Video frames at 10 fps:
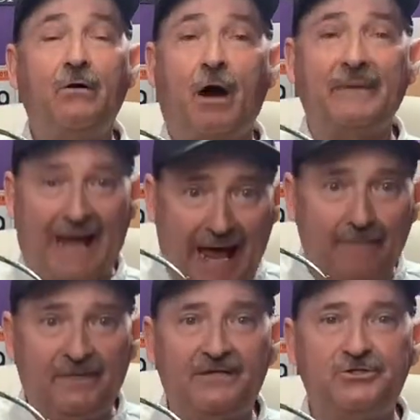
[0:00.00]
I'll be
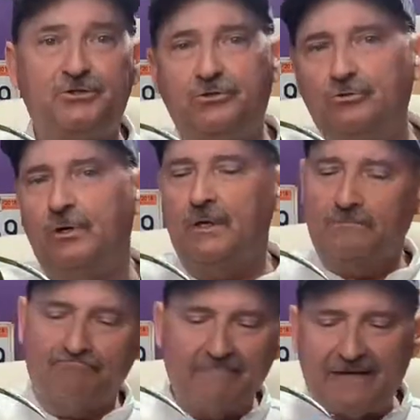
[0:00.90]
happy to
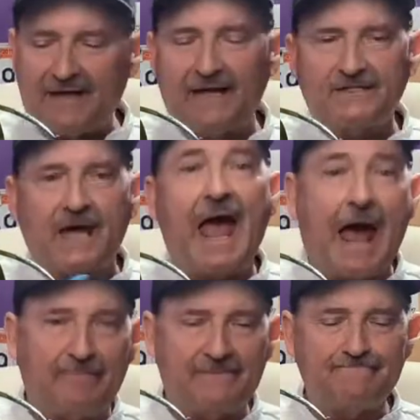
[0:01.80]
make that
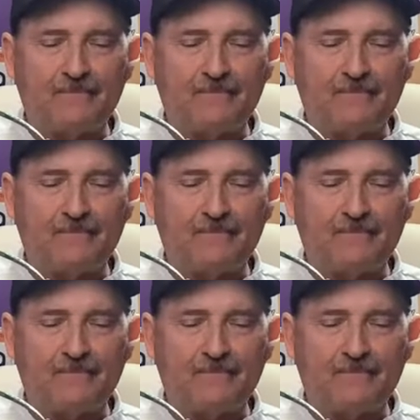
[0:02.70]
happen.